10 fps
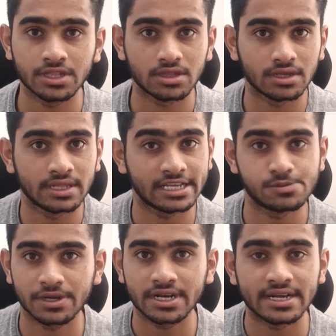with the
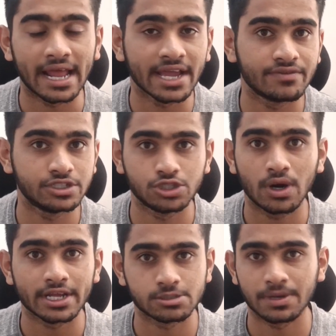expected rank which you
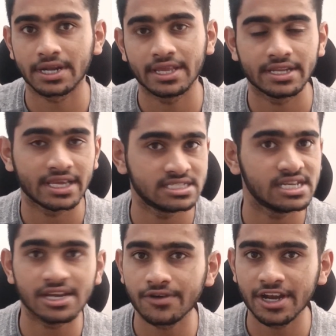are expecting in
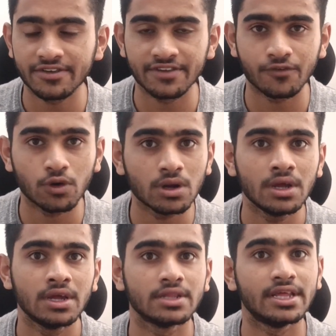KCET 2024,
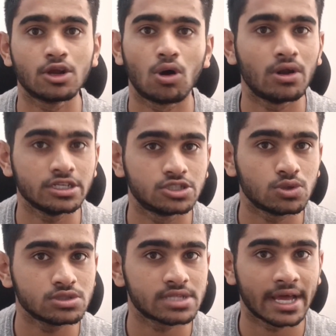then College
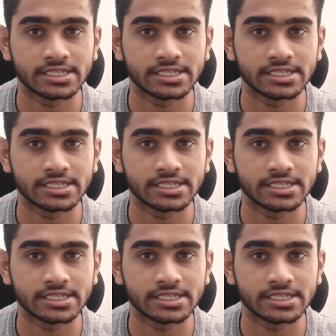Dost